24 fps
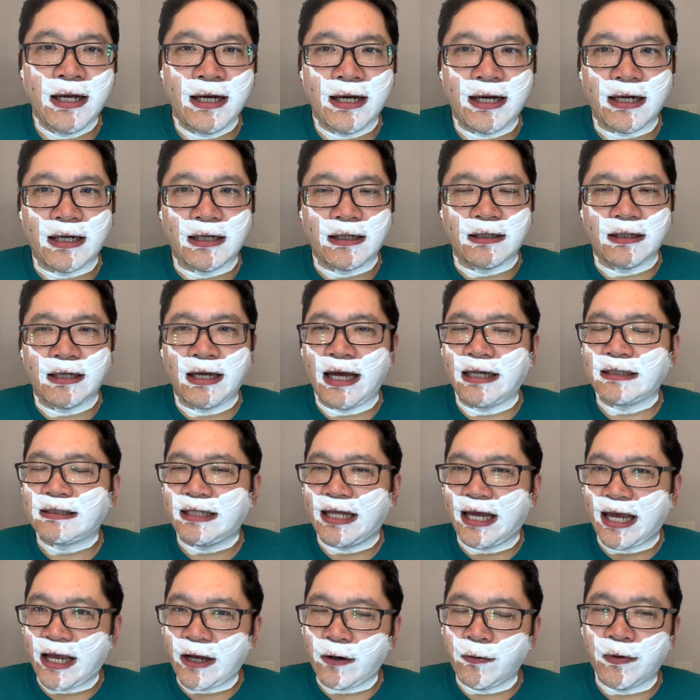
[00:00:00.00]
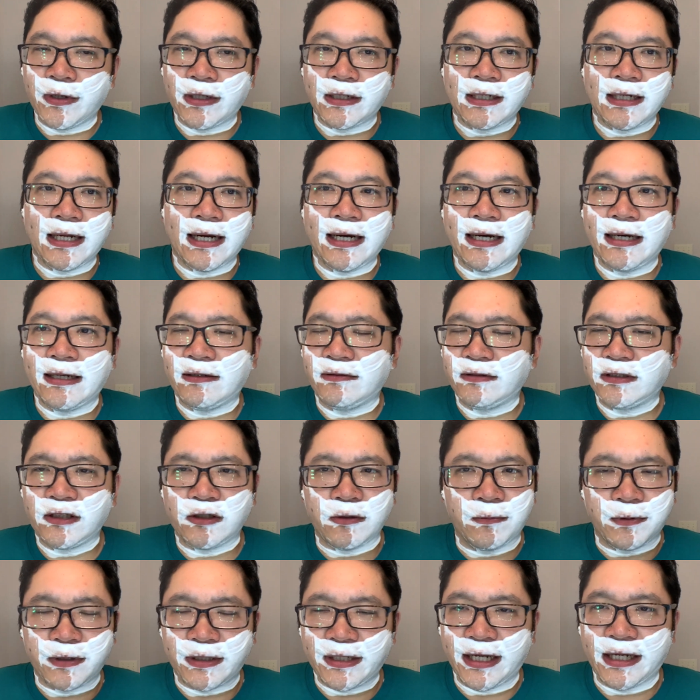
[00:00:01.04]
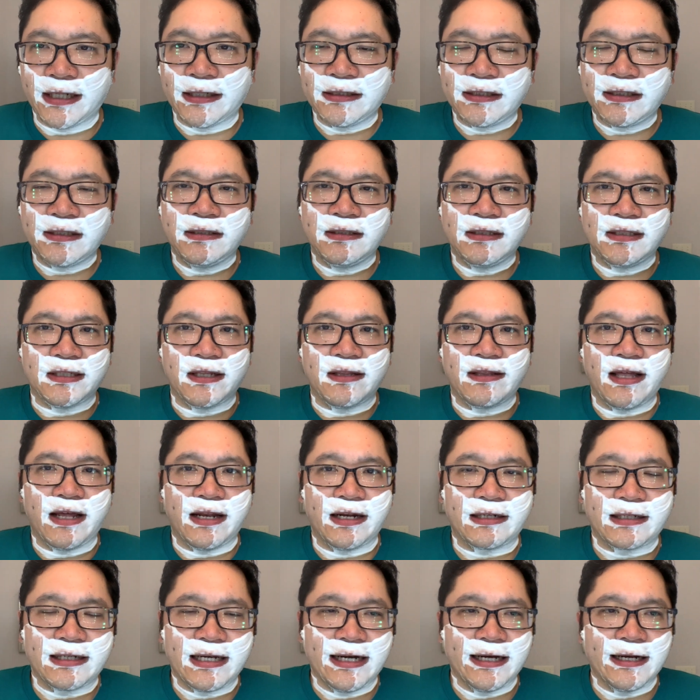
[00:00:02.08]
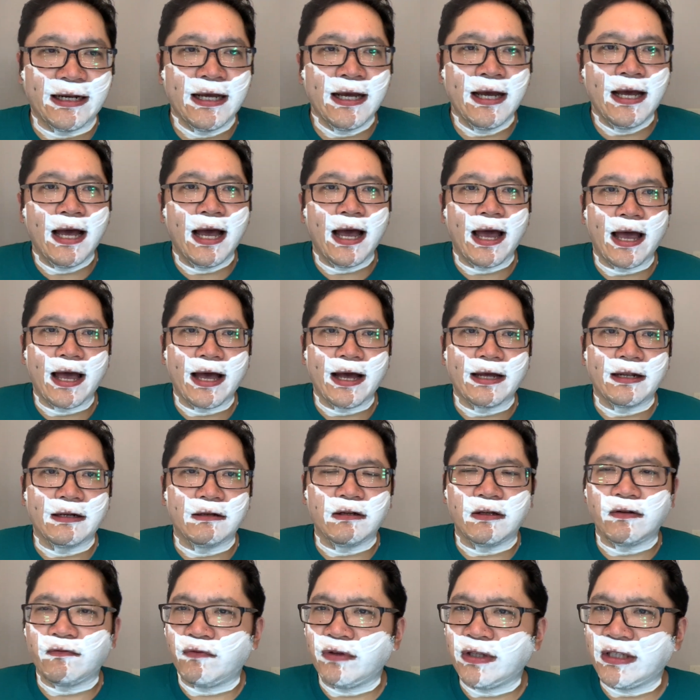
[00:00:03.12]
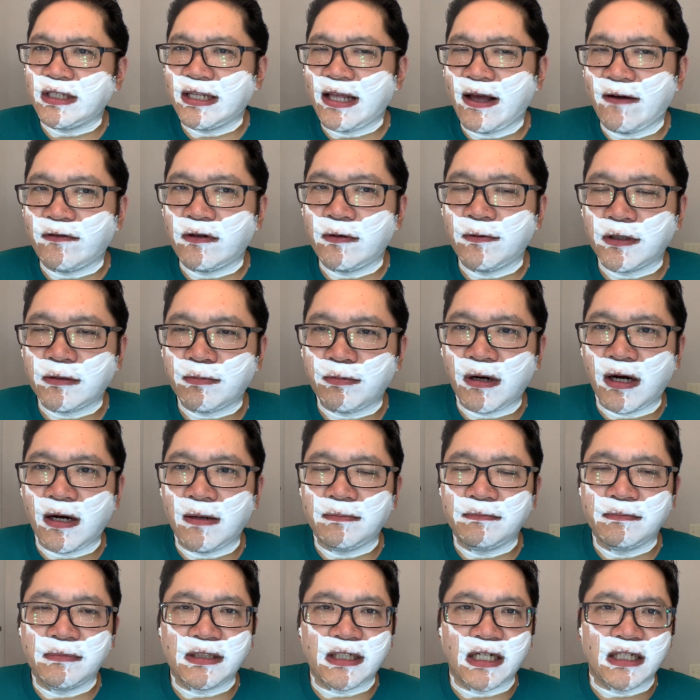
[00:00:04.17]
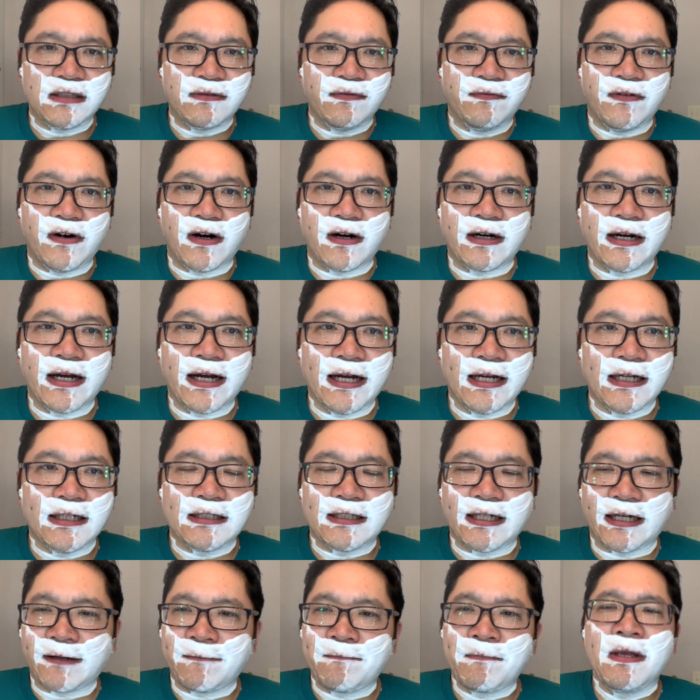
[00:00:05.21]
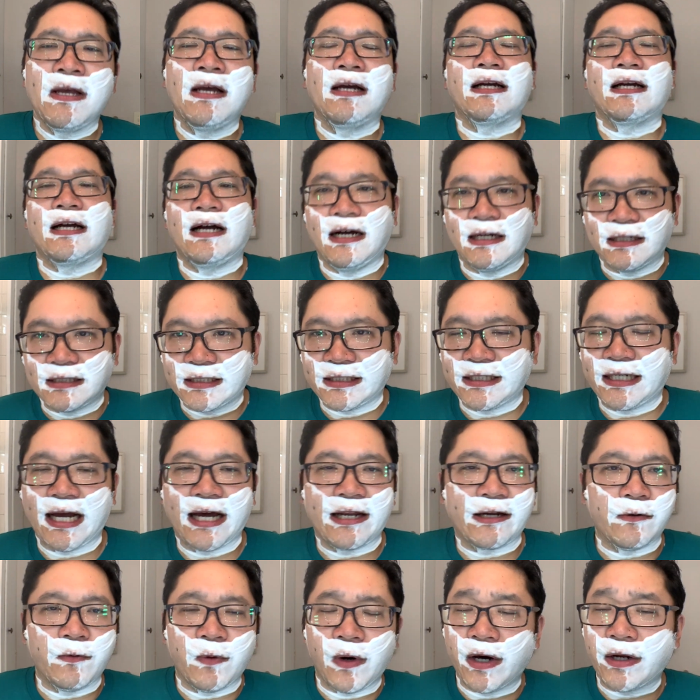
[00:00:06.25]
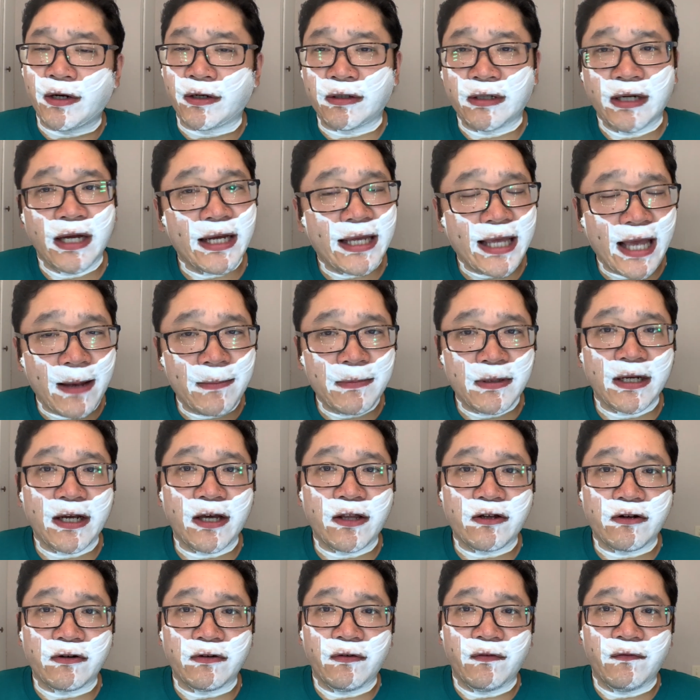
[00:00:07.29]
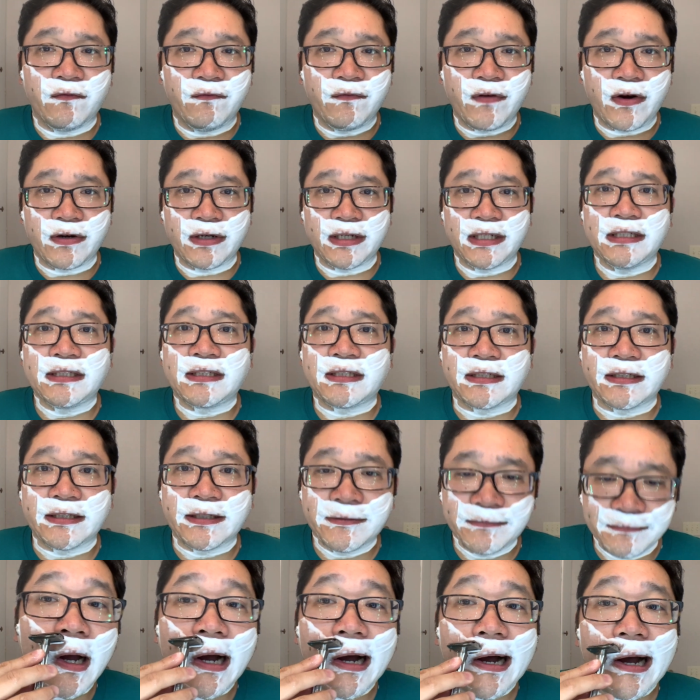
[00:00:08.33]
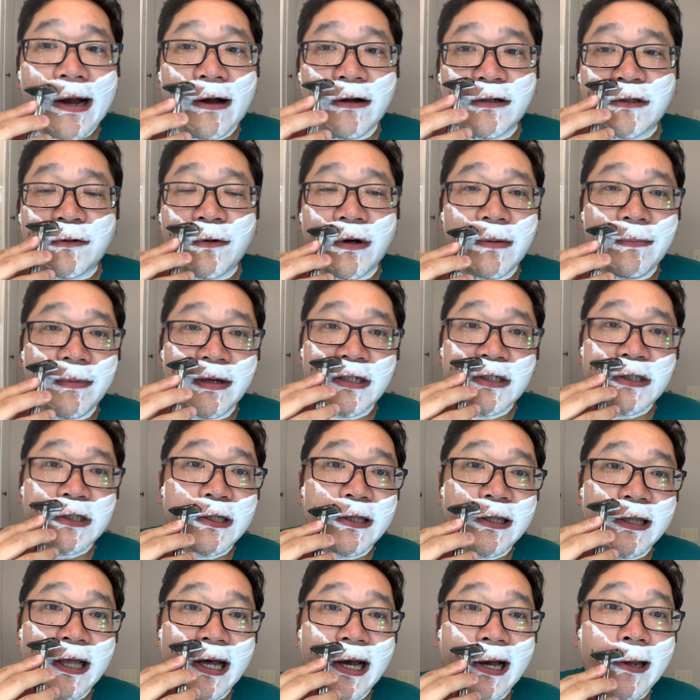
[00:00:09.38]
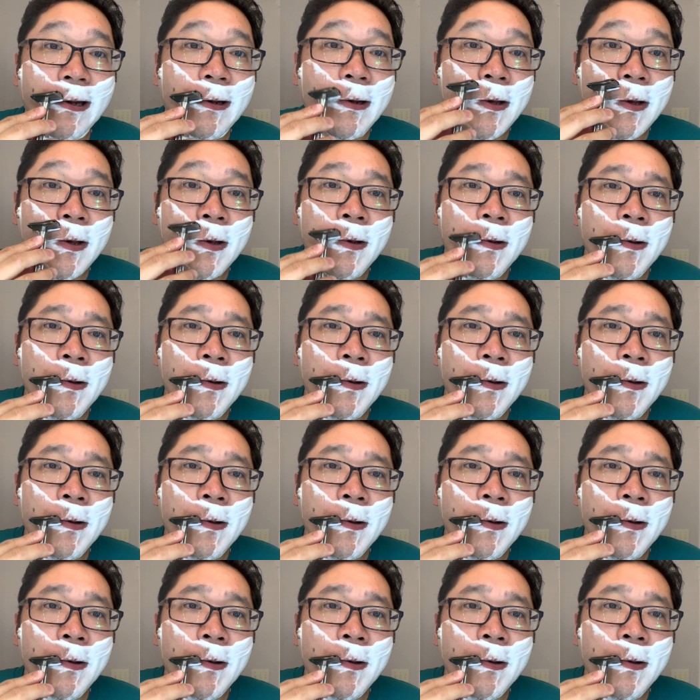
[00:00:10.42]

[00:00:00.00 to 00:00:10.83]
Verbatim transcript: It has the A1 knot, super dense synthetic knot, and it really didn't have too much problems as far as like constantly adding water. It came together very easily. I also want to mention that